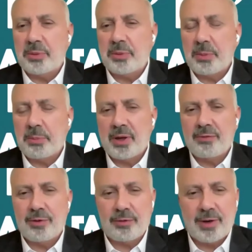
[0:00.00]
in
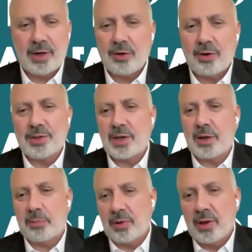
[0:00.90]
PPP for a very long
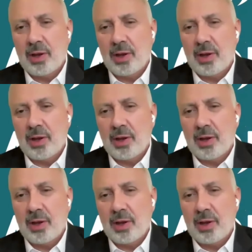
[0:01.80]
time.